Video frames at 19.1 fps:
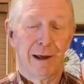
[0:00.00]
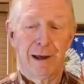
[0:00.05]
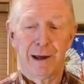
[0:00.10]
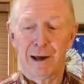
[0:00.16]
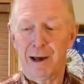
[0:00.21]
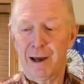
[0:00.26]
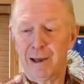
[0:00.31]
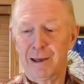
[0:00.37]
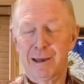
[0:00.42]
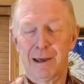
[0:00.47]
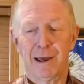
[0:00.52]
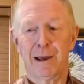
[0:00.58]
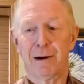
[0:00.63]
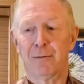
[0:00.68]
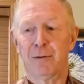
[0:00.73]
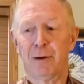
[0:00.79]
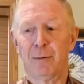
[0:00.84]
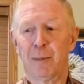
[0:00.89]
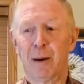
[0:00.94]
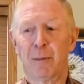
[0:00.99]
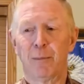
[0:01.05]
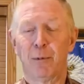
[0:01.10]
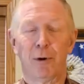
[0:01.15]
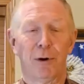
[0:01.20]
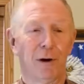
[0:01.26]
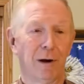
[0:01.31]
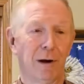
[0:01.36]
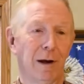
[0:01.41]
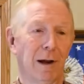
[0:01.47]
I can't
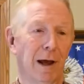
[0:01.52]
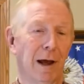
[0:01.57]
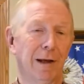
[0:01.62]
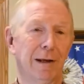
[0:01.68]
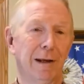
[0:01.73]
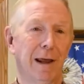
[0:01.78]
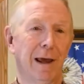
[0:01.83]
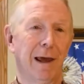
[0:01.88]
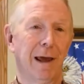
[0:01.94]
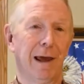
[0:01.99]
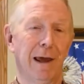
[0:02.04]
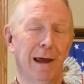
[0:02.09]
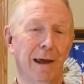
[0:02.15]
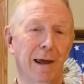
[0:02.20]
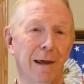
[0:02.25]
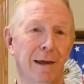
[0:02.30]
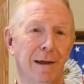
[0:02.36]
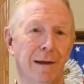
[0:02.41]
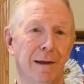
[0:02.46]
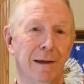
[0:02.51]
remember a day